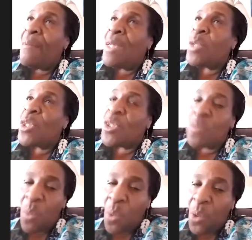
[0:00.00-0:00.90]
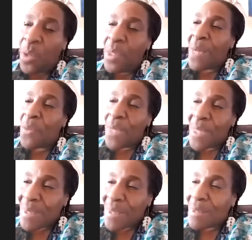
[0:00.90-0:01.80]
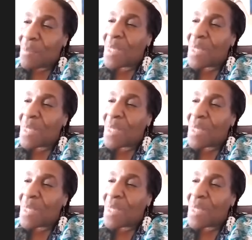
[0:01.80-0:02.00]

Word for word: it was more than racism.